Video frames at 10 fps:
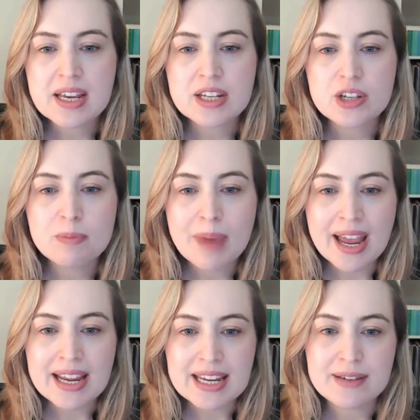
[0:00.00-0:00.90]
You
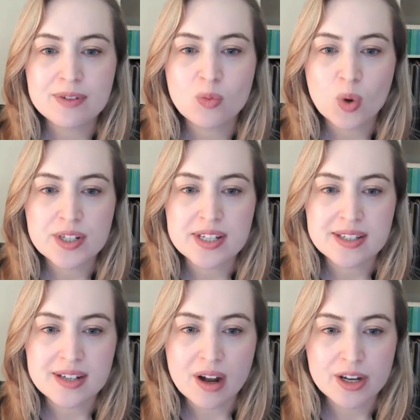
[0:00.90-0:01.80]
may even want to
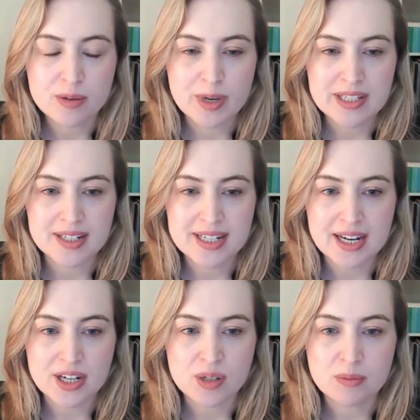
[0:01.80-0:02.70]
start your
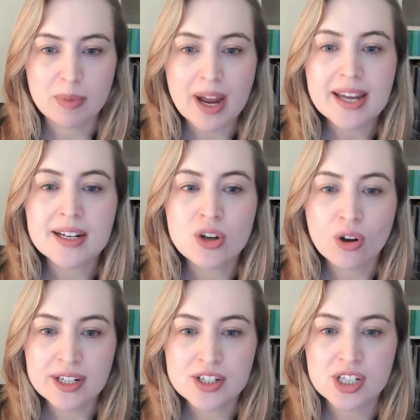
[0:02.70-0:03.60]
presentation by
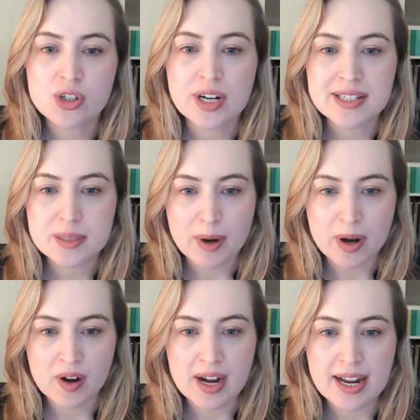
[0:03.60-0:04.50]
acknowledging
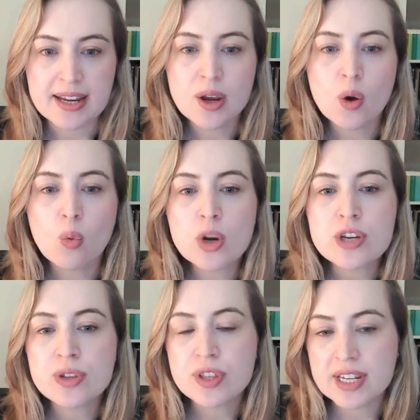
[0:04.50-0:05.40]
transparently what you
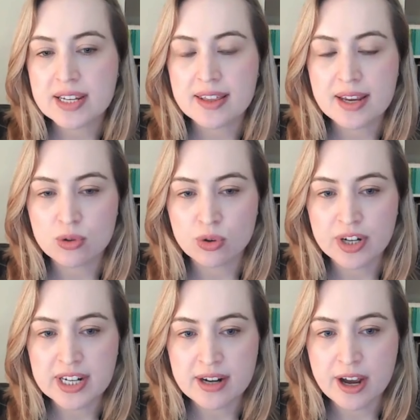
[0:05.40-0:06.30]
think they
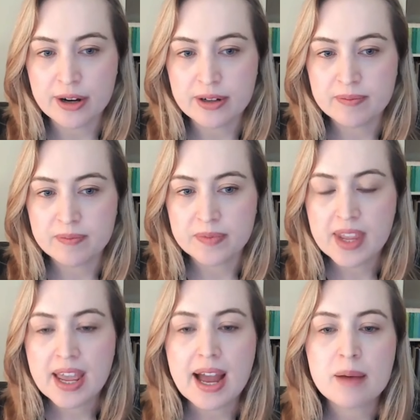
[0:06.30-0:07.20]
already know
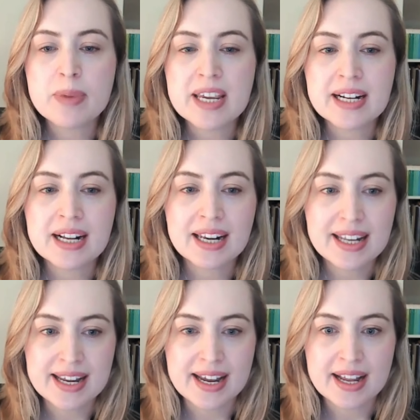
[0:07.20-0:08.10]
and being
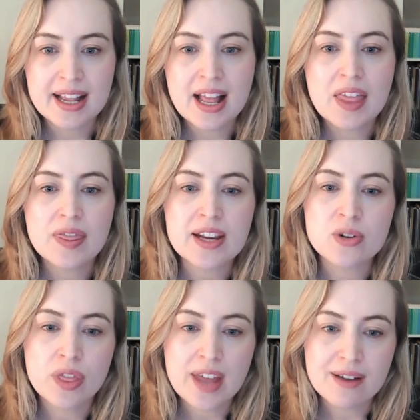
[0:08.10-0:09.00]
clear that you're
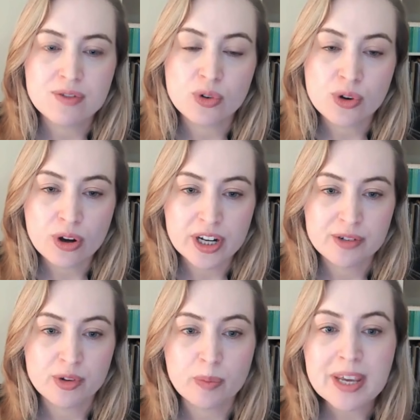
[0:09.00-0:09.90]
therefore not going to
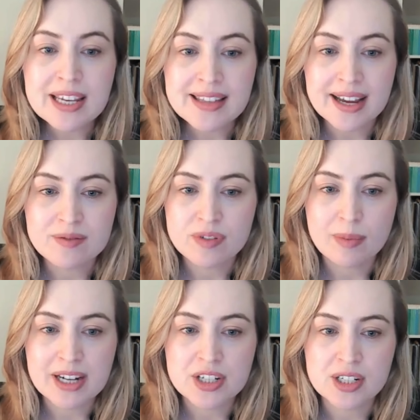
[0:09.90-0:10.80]
repeat that
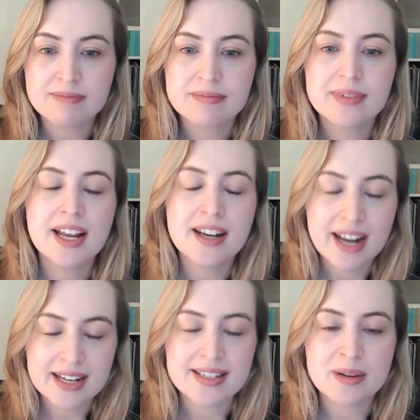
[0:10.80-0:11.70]
information
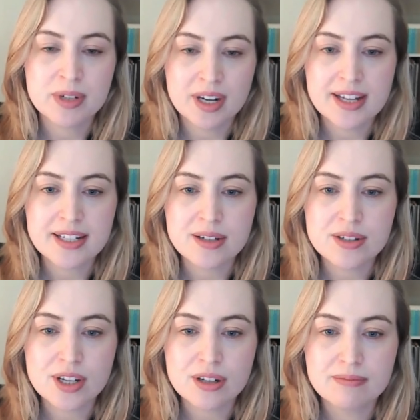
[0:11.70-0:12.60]
unless they would like you
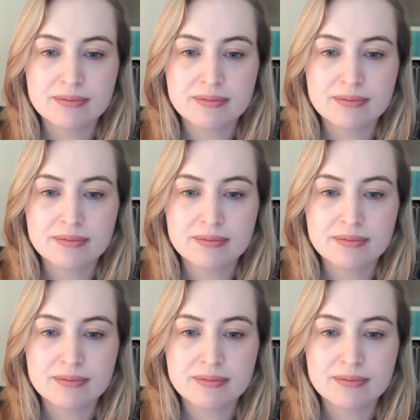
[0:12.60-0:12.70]
to.